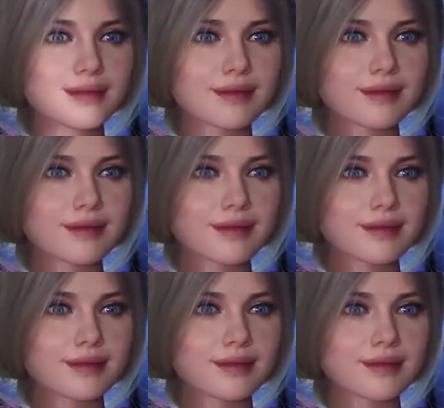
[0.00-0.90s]

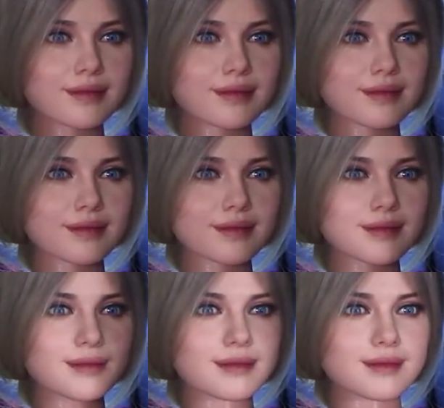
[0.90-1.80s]

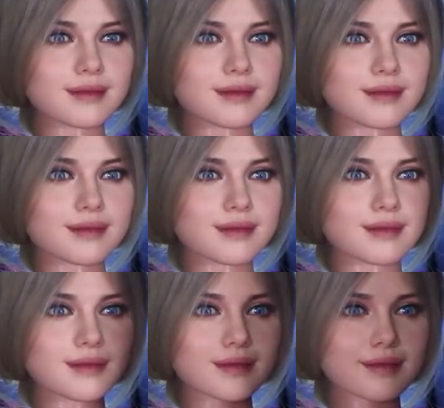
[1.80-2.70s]

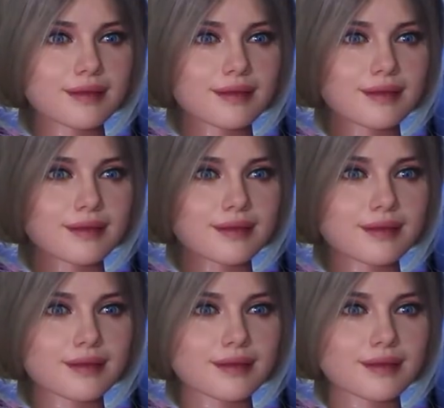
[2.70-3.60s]

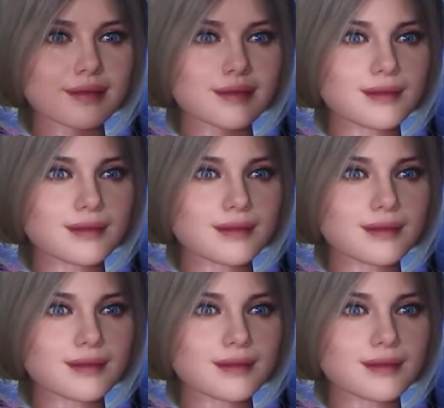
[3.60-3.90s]
(silent)